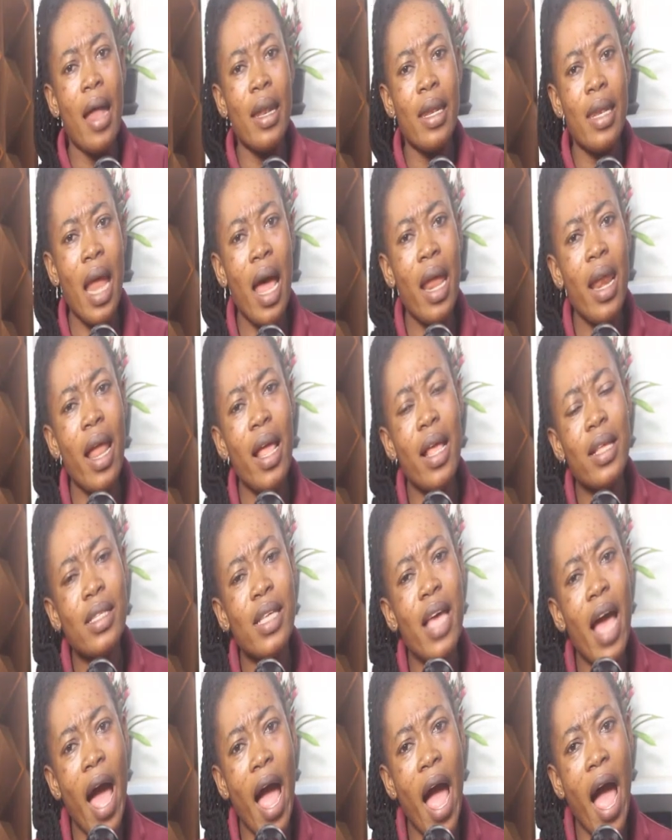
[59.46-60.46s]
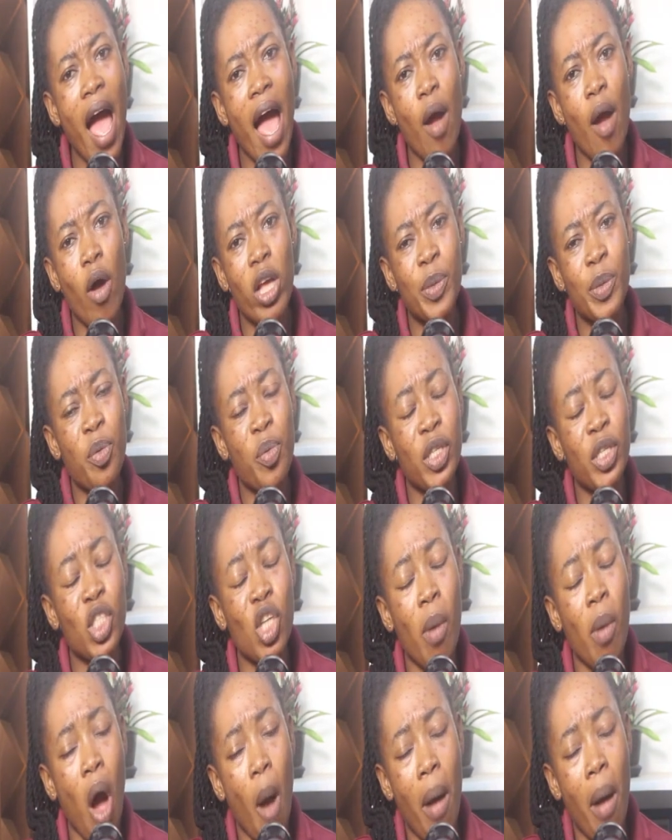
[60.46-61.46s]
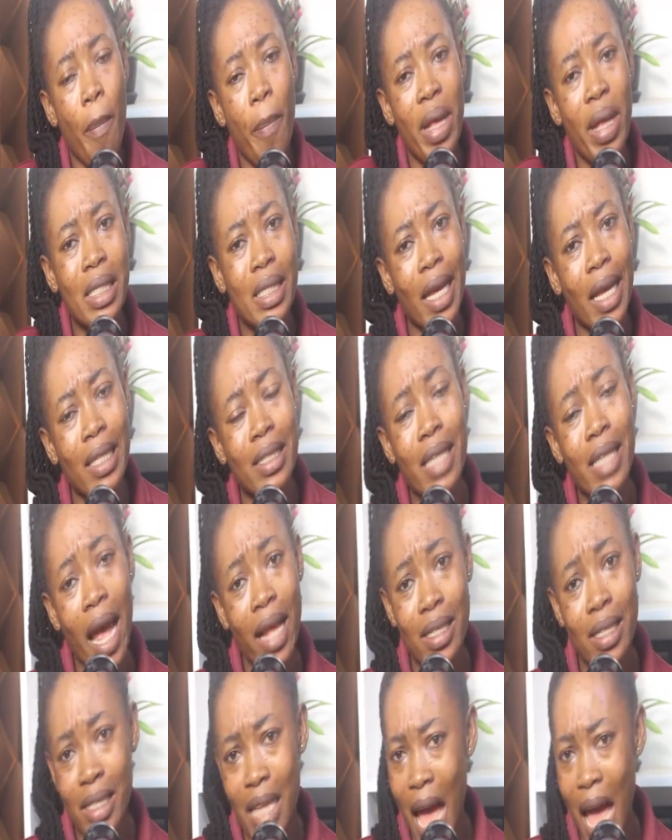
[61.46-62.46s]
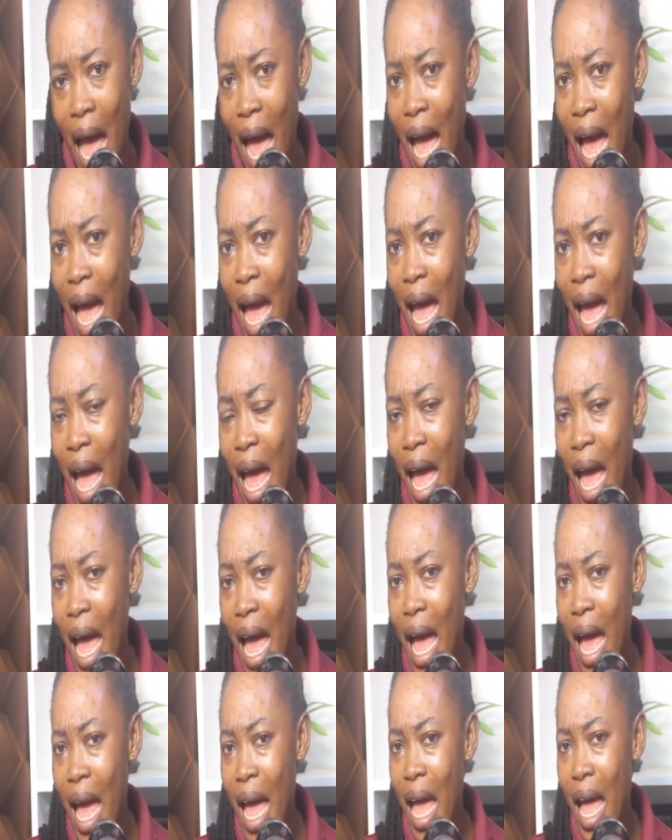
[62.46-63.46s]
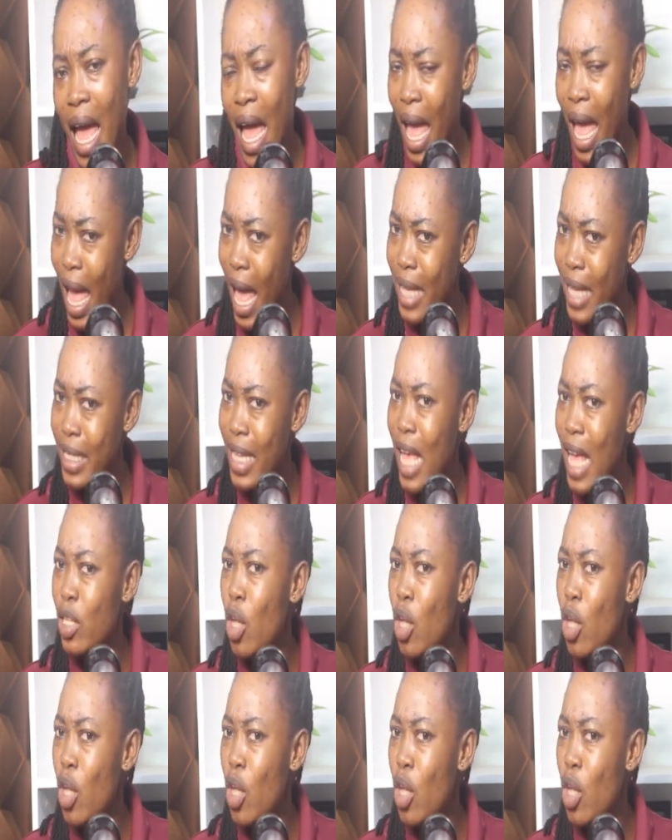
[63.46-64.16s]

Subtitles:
Nana say gospel beach on my peskin tight, sir. Say